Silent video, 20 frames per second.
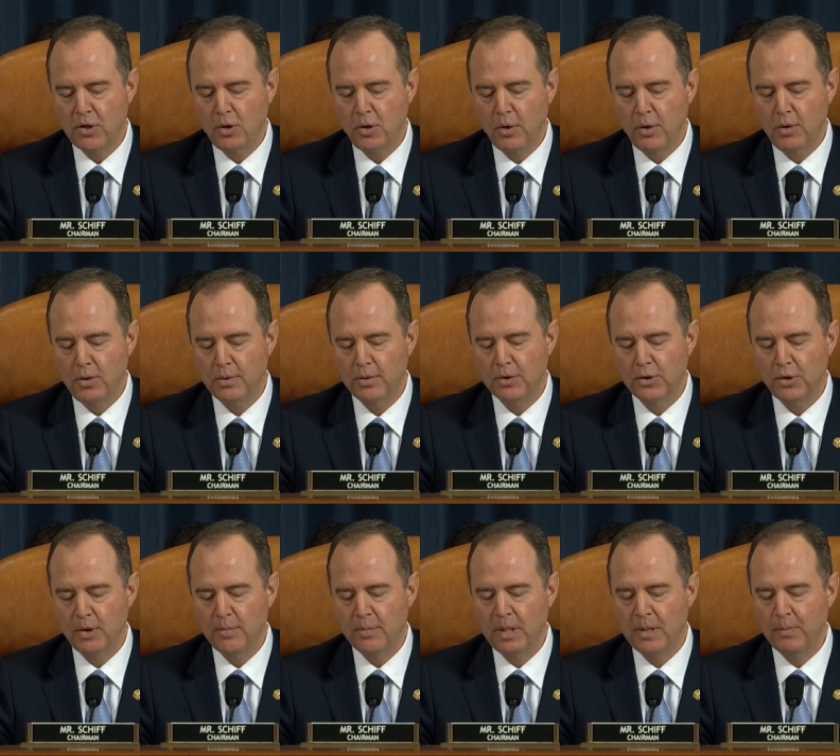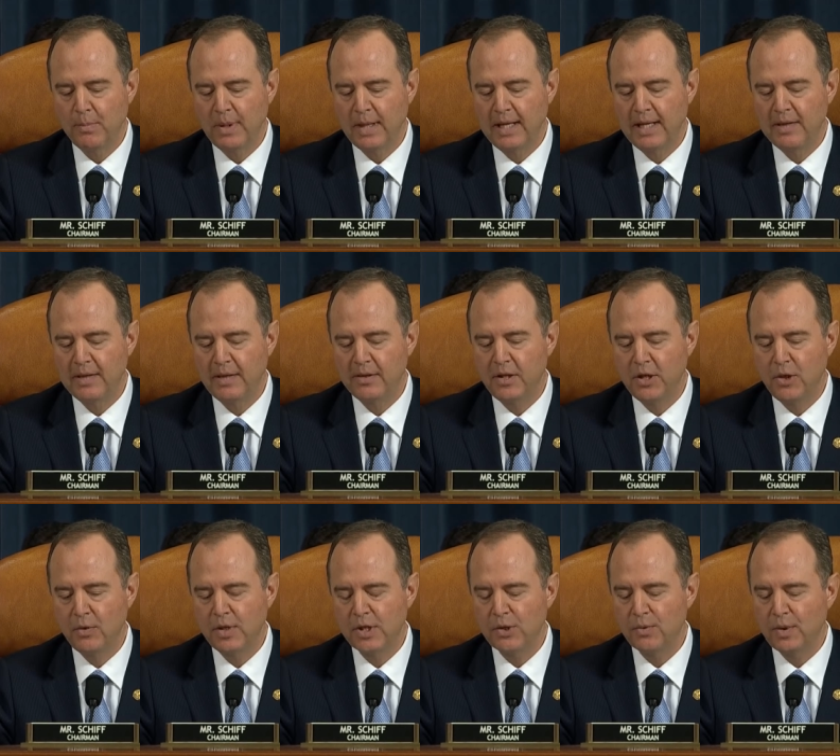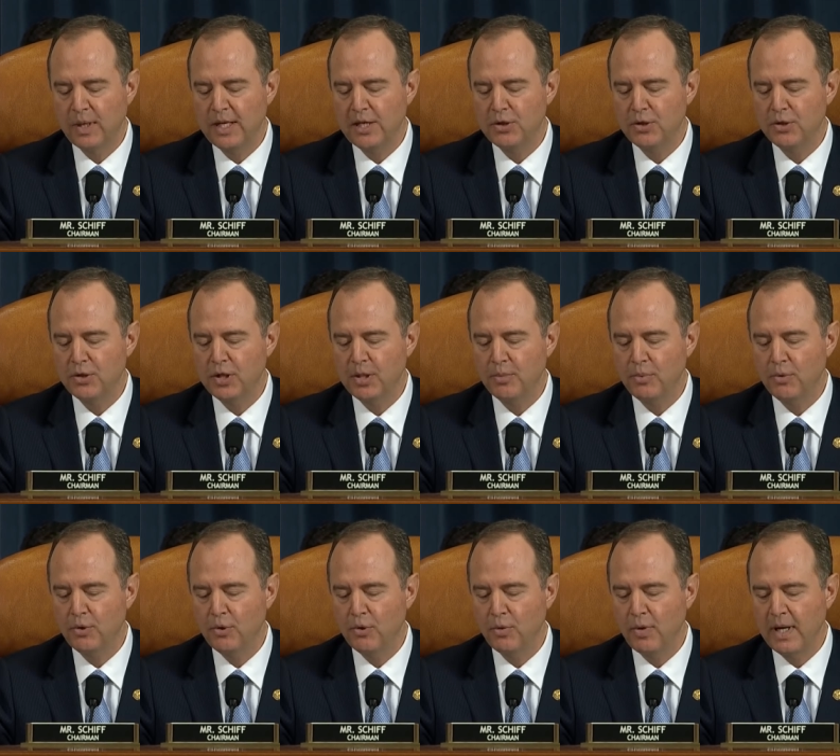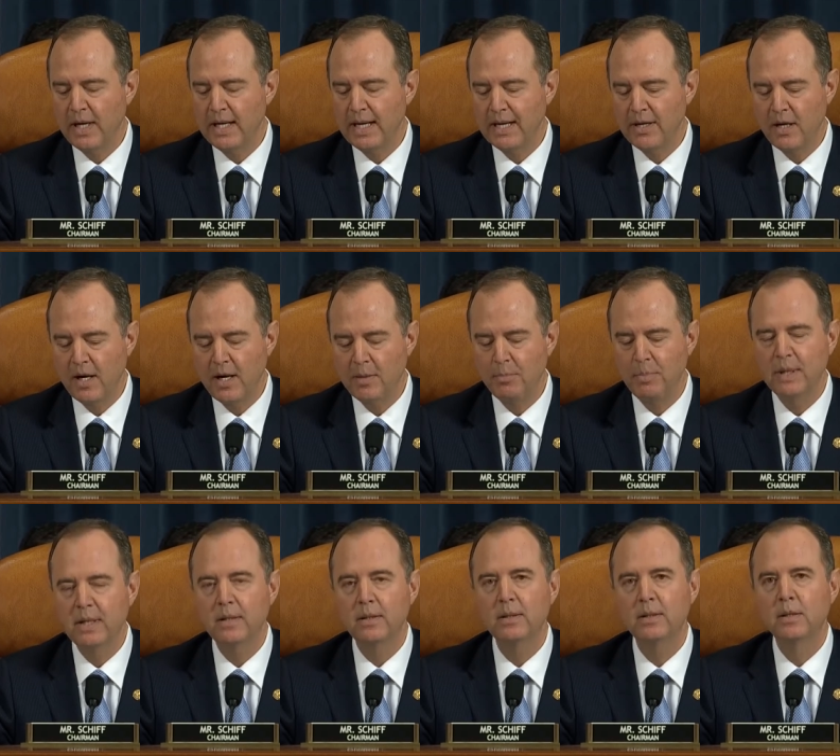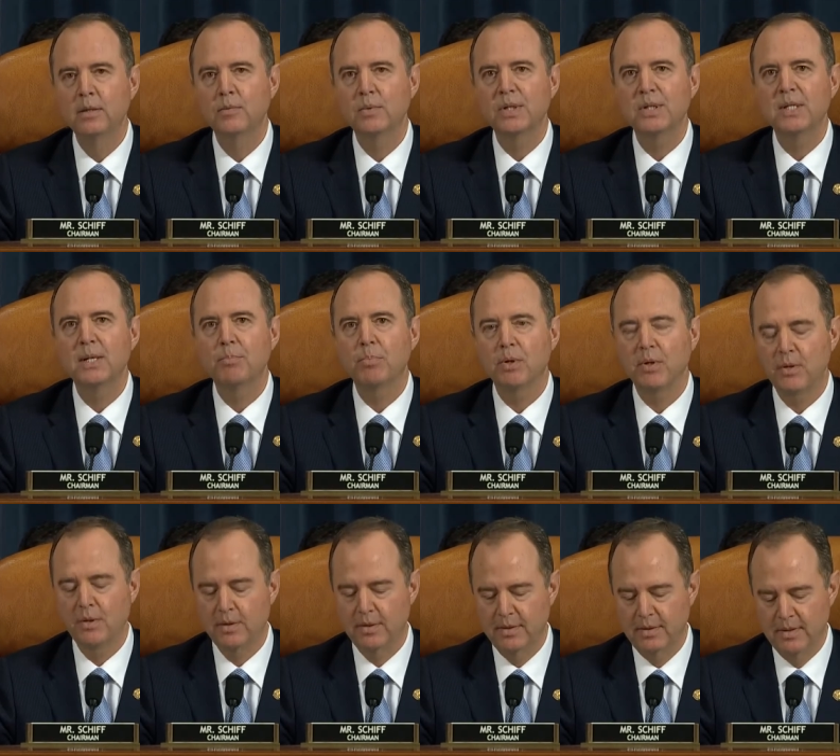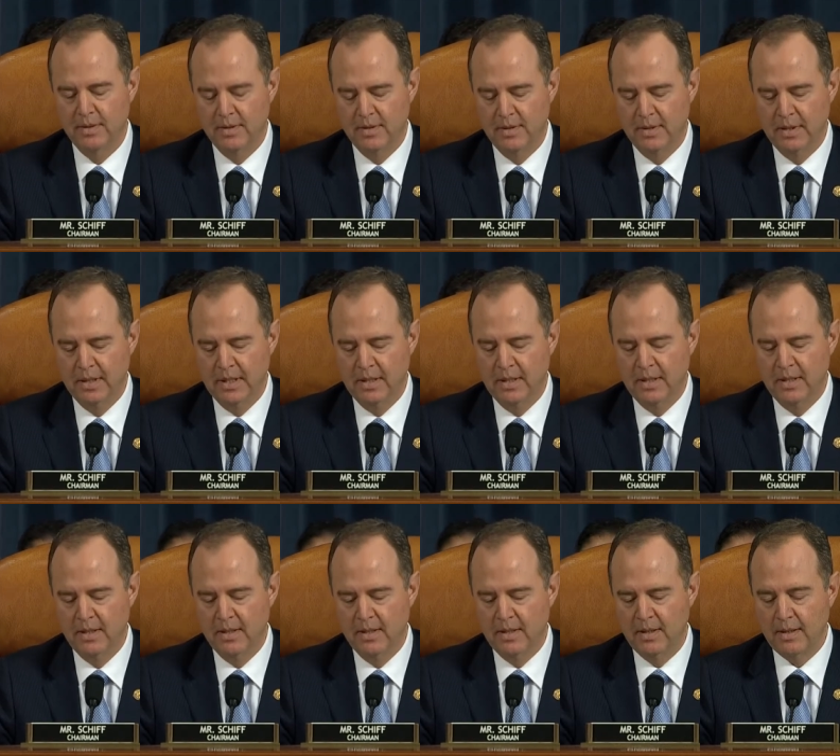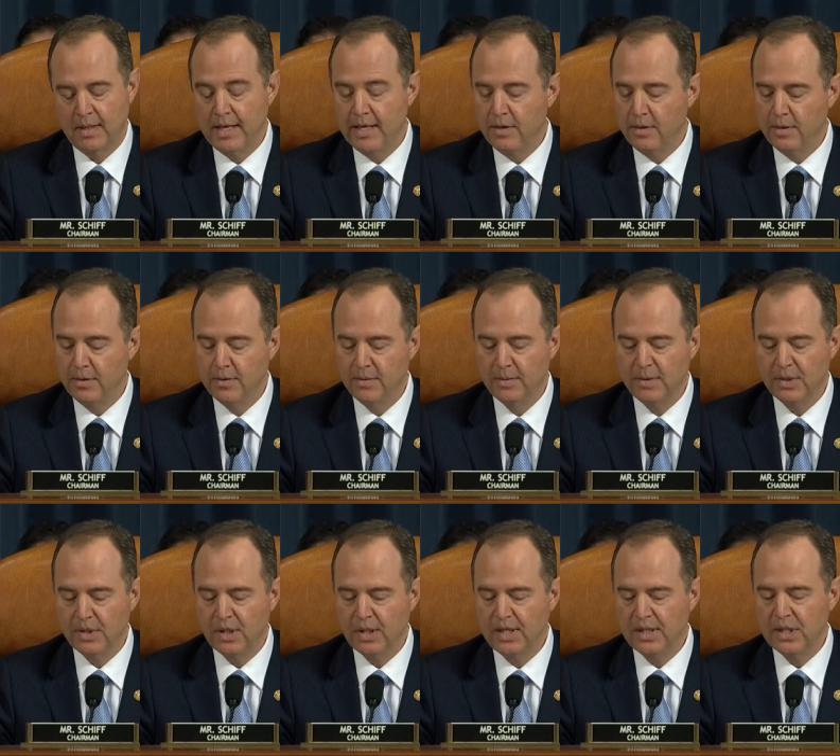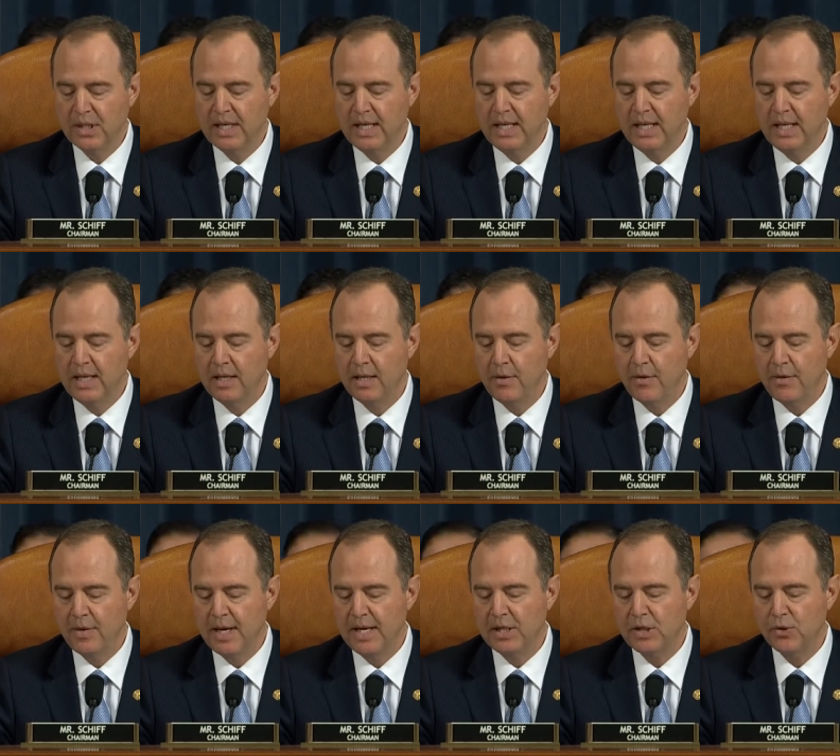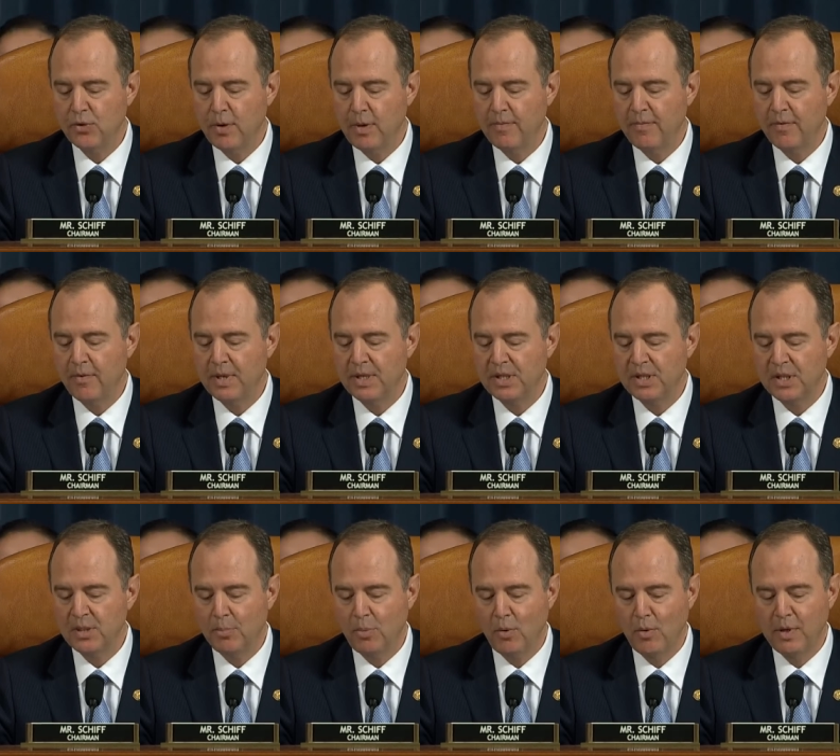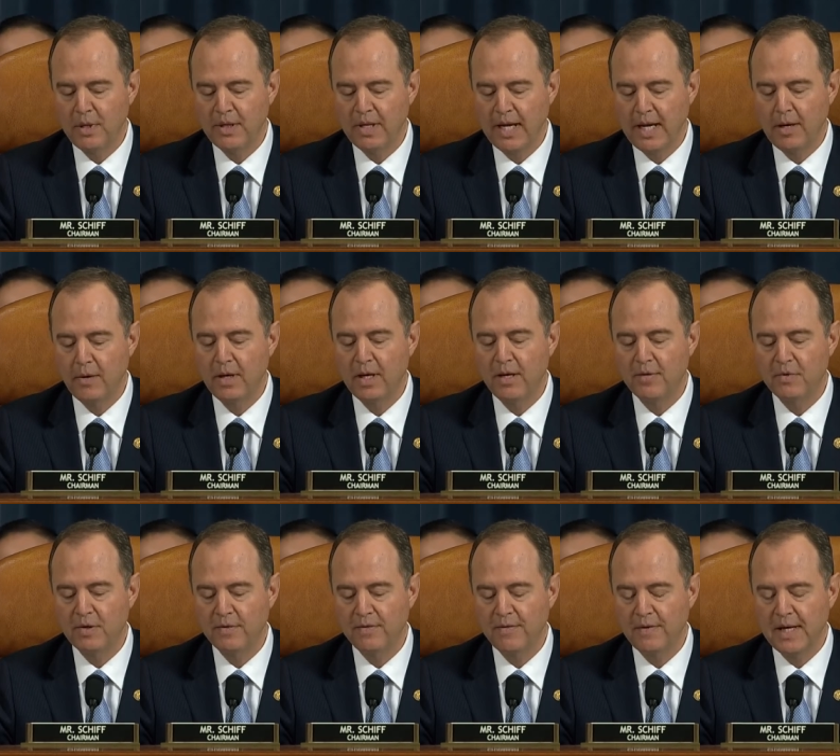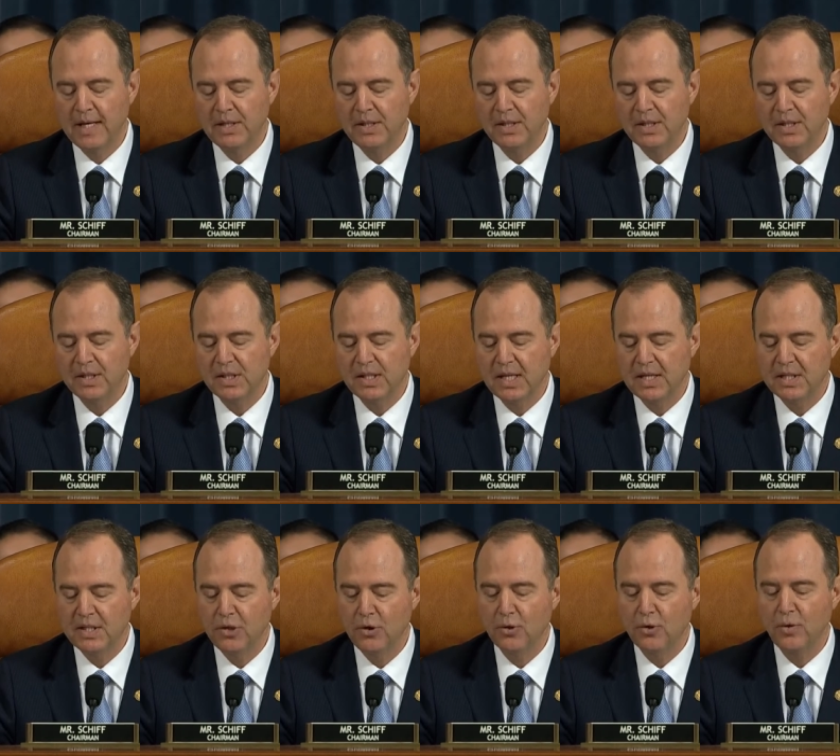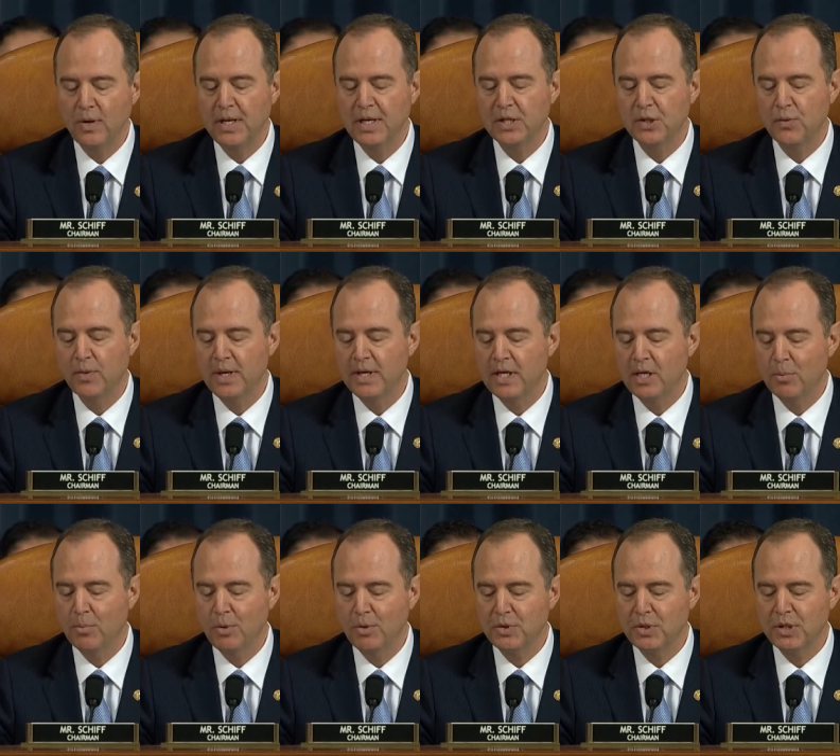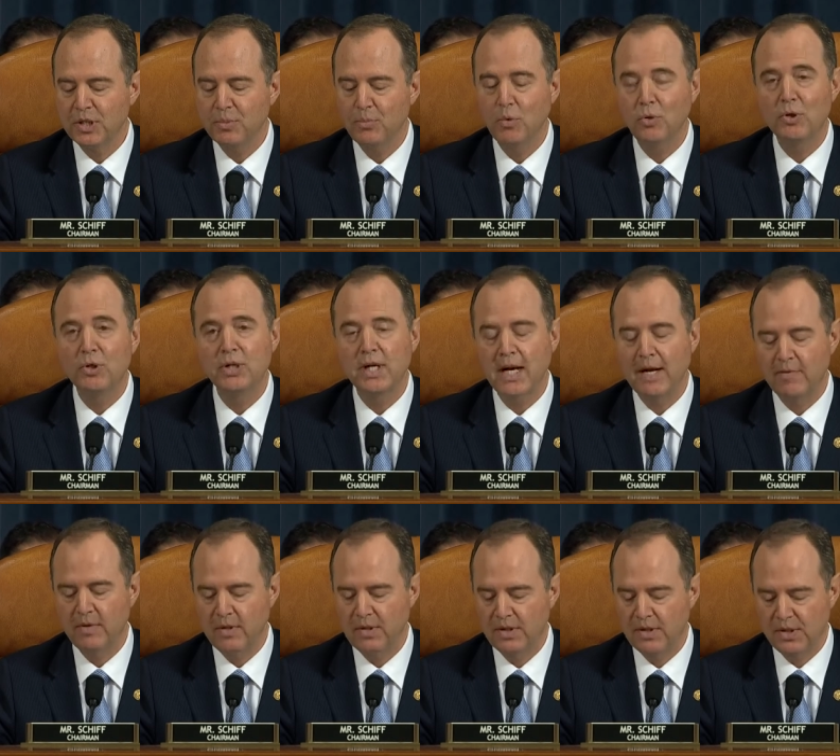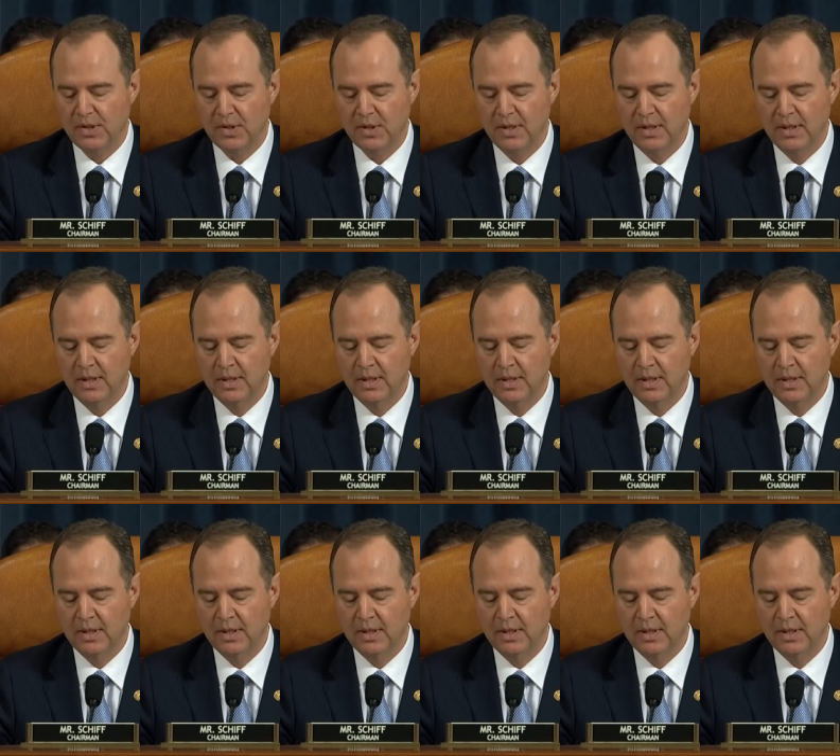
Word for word: call, Trump complained that the U.S. relationship with Ukraine had not been reciprocal. Later, Zelensky thanks Trump for his support in the area of defense and says that Ukraine is ready to purchase more Javelins,